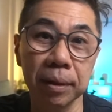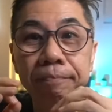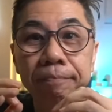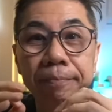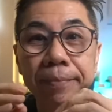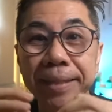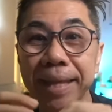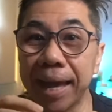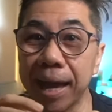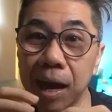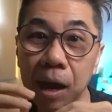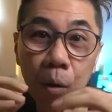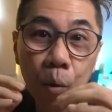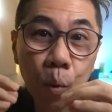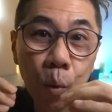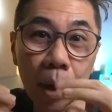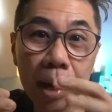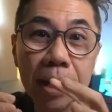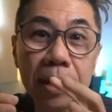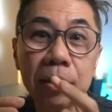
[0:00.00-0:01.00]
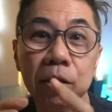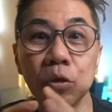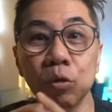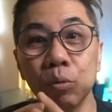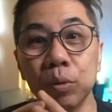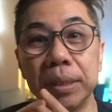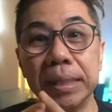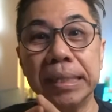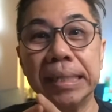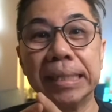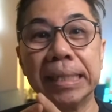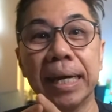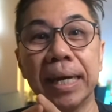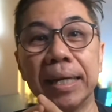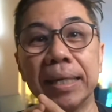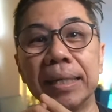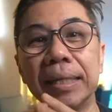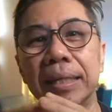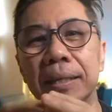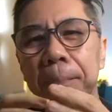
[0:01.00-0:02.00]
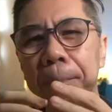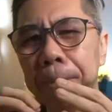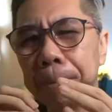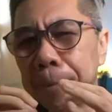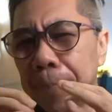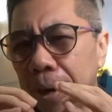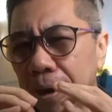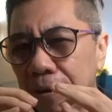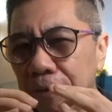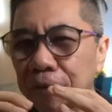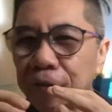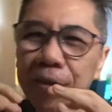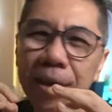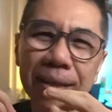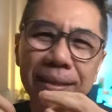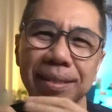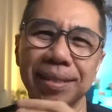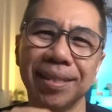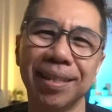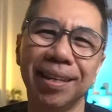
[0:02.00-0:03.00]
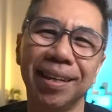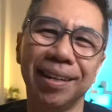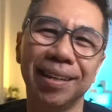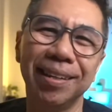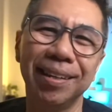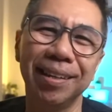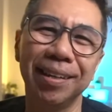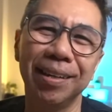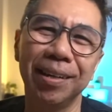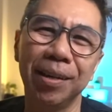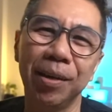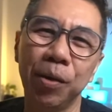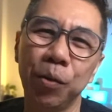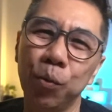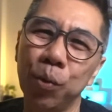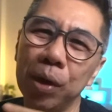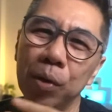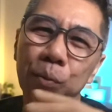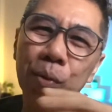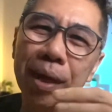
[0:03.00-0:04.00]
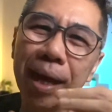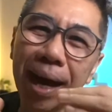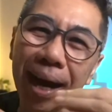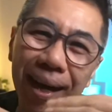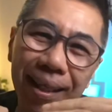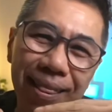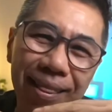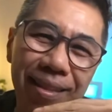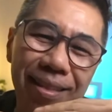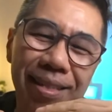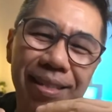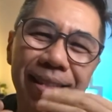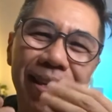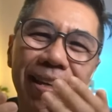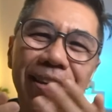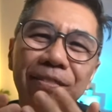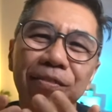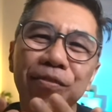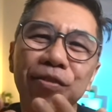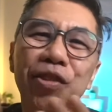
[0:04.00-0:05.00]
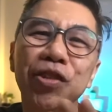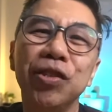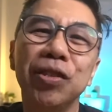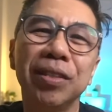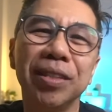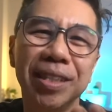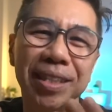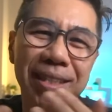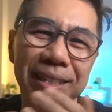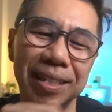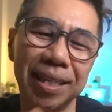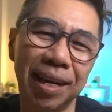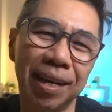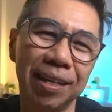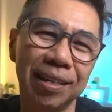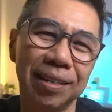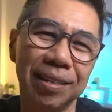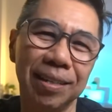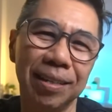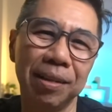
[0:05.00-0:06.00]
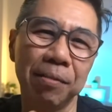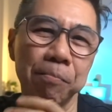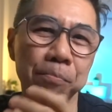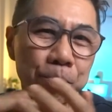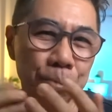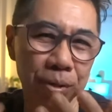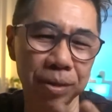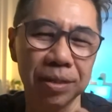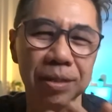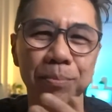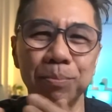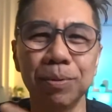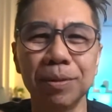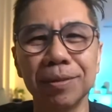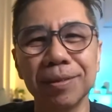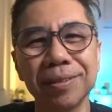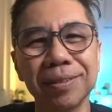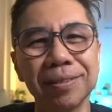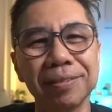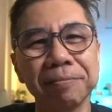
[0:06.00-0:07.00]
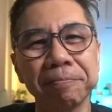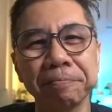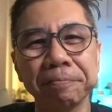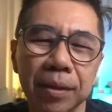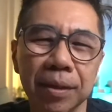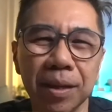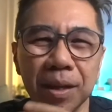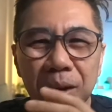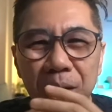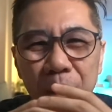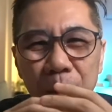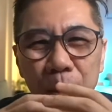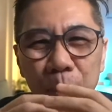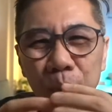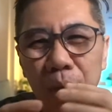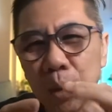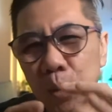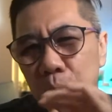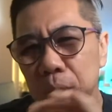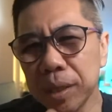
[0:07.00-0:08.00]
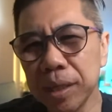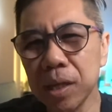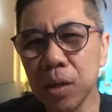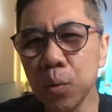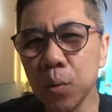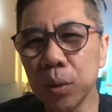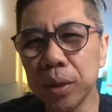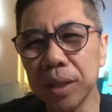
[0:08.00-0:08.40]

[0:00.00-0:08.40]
there are ways to design the perfect slide when we understand visual design principles. When working with